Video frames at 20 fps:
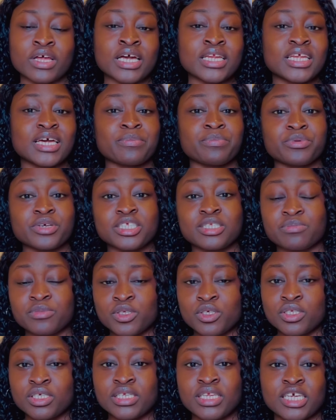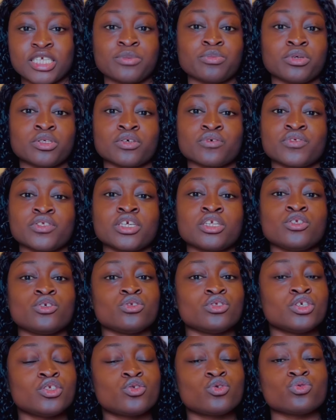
And that brings me to the next point of saying you need